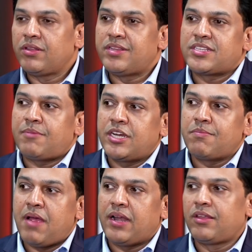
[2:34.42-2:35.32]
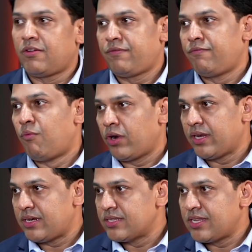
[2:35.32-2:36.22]
on the subject matter of what
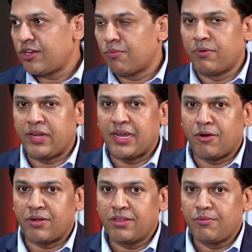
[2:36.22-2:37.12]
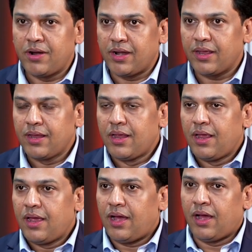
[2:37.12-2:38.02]
it is that you're putting out into the world.
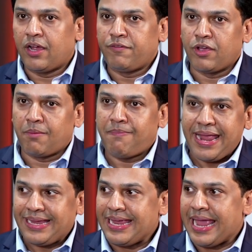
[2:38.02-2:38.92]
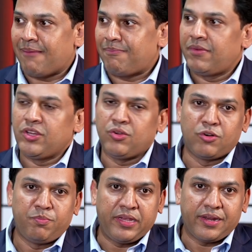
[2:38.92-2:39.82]
If you're a banking app, you
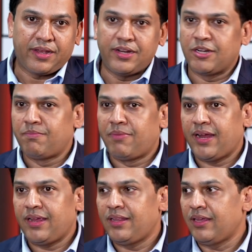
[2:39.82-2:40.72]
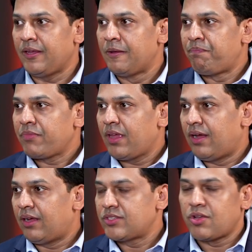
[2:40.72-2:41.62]
could be regulated by the,
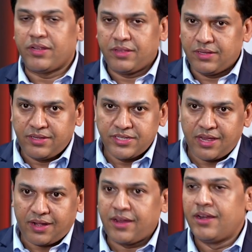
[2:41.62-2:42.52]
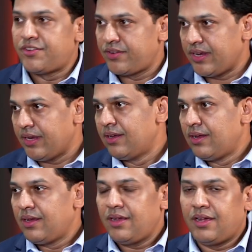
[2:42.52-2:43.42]
these are regulatory
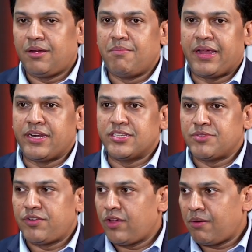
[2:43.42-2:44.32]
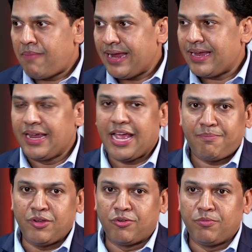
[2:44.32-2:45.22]
mechanisms. If you're a banking app,
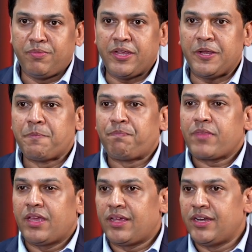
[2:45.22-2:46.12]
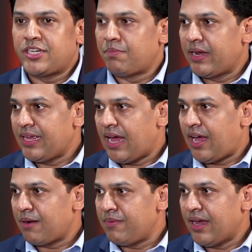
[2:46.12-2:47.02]
you could be regulated by the
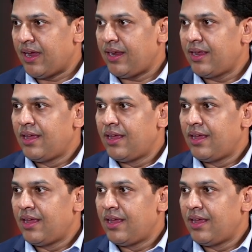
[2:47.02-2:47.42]
RBI.